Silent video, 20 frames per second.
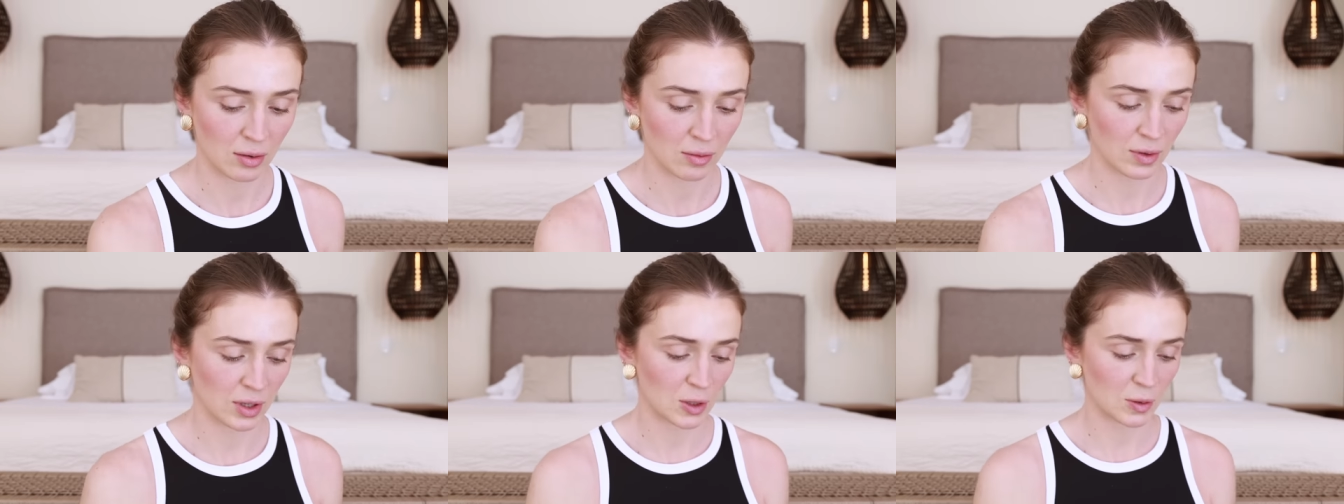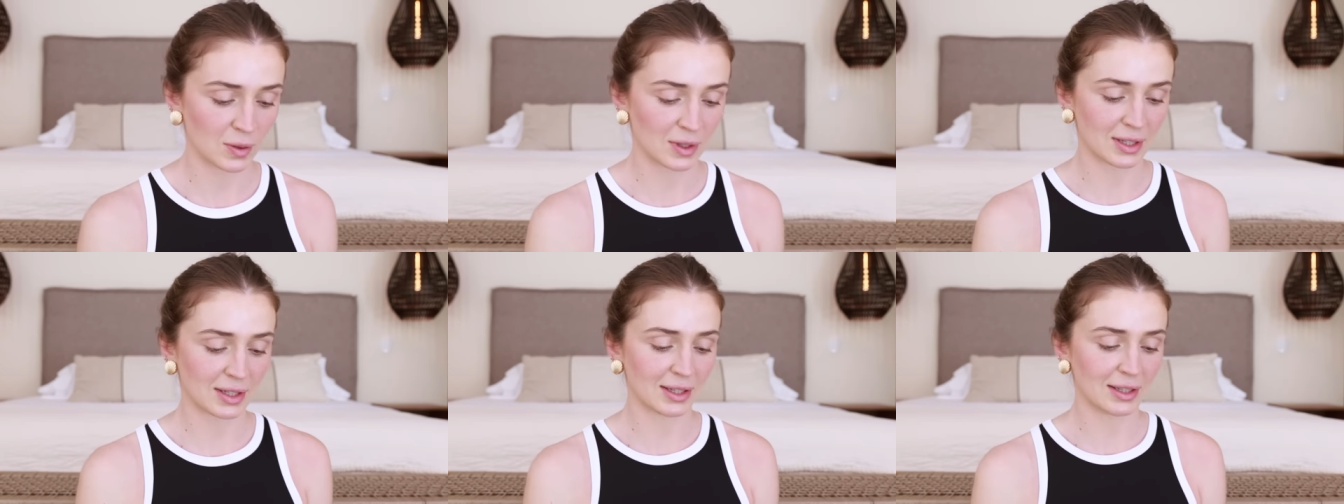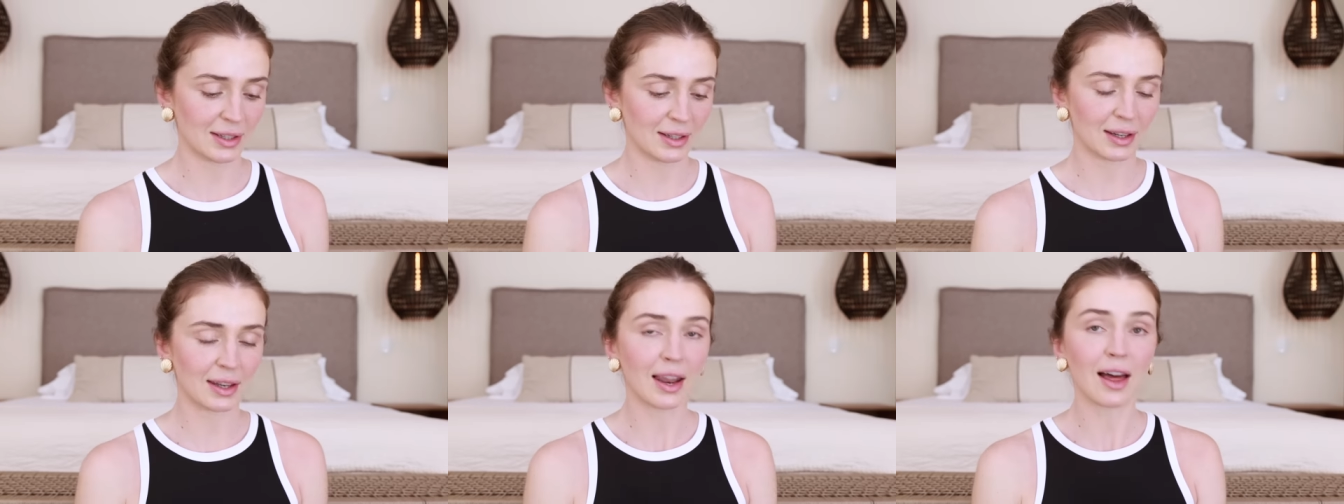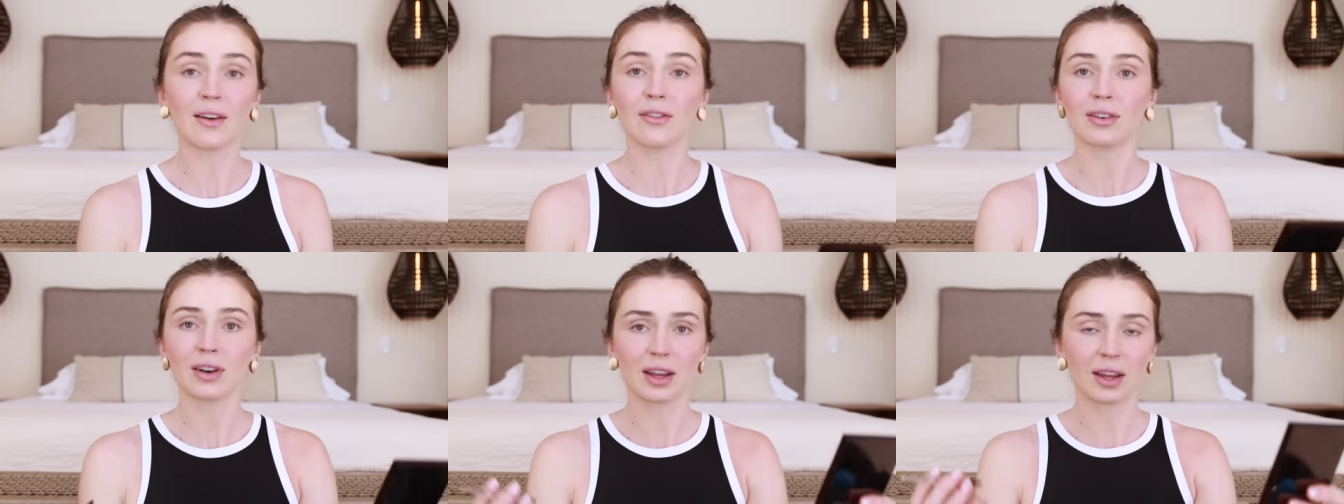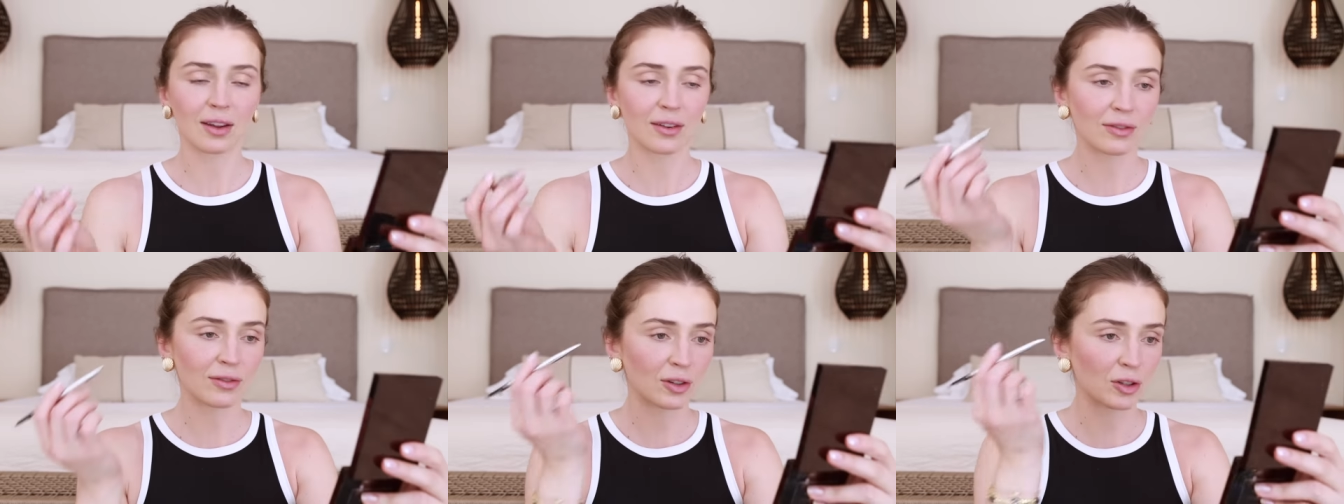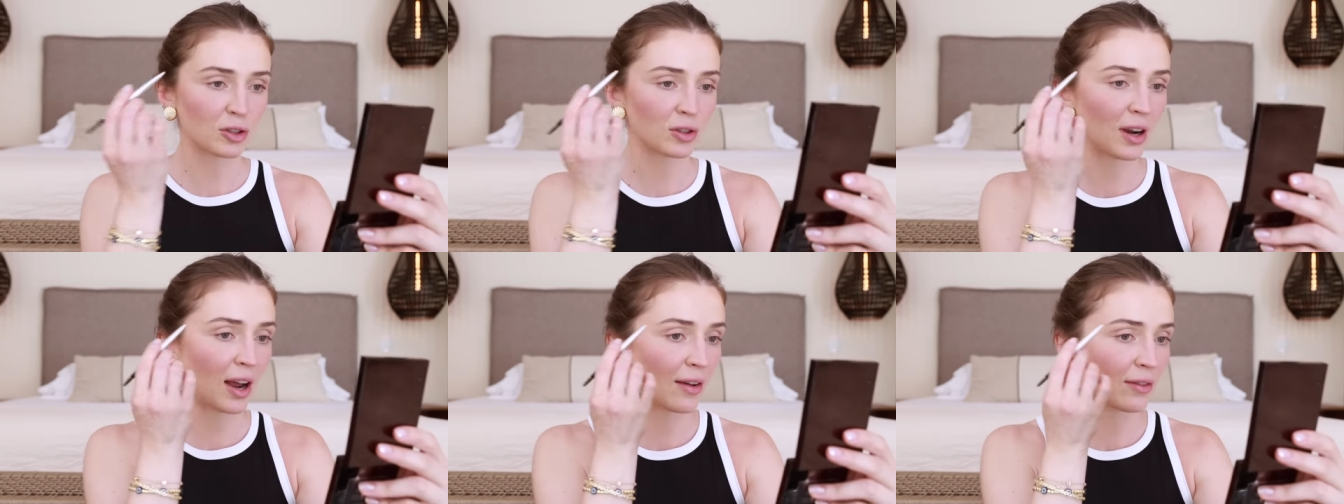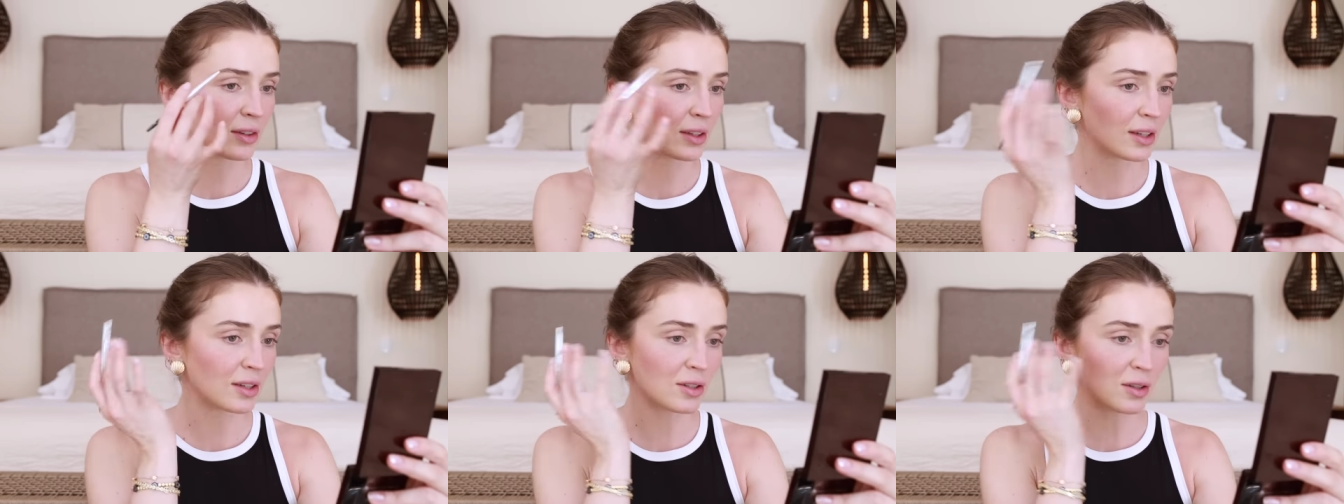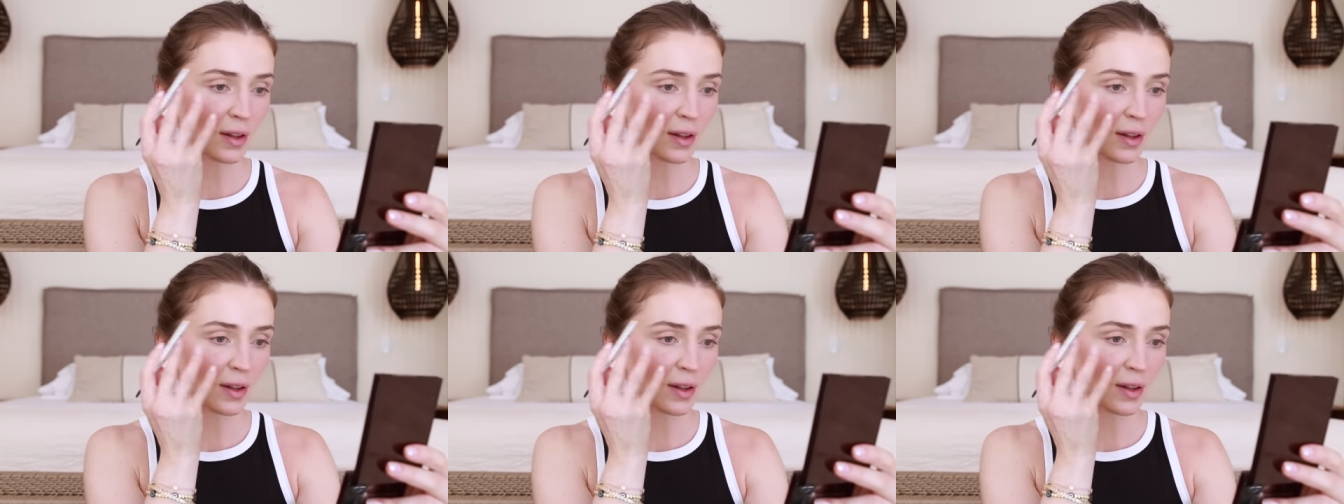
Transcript: which was lovely for traveling.